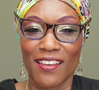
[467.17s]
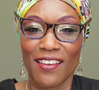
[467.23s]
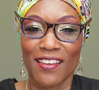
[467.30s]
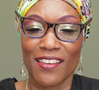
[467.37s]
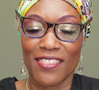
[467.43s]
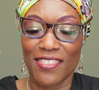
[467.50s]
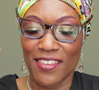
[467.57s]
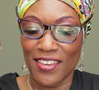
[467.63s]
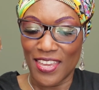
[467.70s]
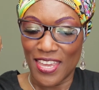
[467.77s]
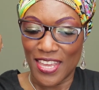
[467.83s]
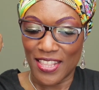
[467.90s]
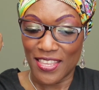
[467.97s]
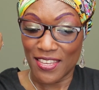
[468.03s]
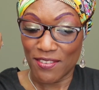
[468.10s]
And the
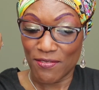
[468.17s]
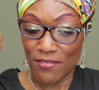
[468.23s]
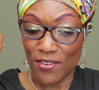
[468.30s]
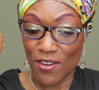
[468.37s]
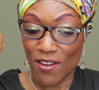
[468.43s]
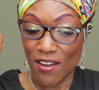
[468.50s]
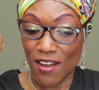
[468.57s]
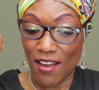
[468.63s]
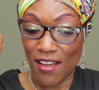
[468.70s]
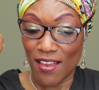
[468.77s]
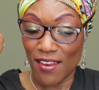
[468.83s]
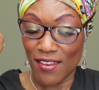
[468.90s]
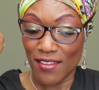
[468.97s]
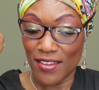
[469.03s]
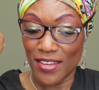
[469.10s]
eighteenth
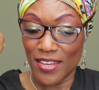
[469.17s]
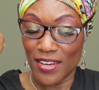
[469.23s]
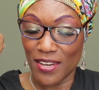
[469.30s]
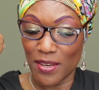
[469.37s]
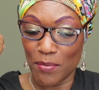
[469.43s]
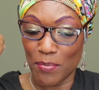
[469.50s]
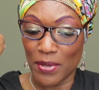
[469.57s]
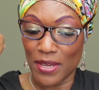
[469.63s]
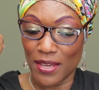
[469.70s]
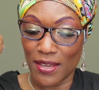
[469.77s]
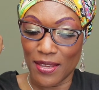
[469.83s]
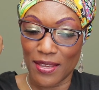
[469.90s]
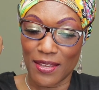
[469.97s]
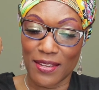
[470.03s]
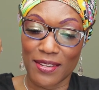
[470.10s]
color in the
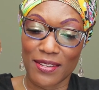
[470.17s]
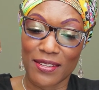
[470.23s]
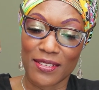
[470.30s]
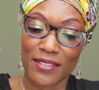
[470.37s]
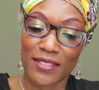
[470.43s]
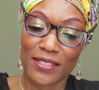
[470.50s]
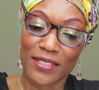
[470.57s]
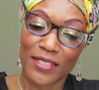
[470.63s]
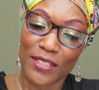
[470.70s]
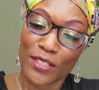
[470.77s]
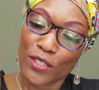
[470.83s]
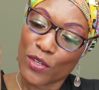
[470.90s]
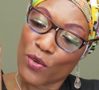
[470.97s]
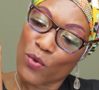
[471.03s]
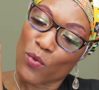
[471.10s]
pan.
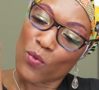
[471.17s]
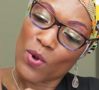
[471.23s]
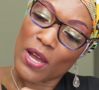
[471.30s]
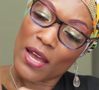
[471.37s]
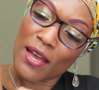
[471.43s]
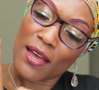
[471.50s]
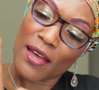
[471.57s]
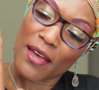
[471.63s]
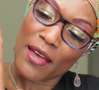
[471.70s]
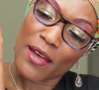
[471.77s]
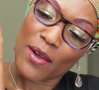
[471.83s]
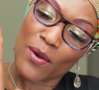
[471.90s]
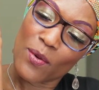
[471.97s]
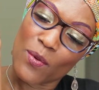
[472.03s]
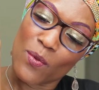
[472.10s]

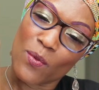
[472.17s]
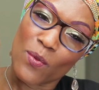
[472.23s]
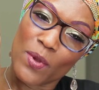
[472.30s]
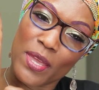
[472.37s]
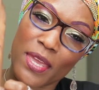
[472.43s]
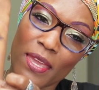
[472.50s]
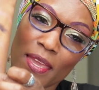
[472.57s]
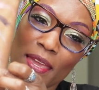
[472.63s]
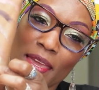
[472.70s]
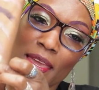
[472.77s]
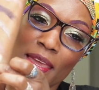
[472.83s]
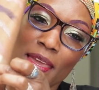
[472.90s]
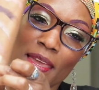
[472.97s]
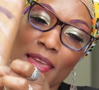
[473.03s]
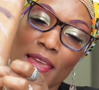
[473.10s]
Wow,
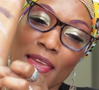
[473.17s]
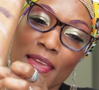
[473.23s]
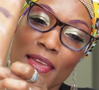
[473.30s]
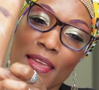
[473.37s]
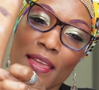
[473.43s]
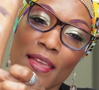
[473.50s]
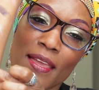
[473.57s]
wee.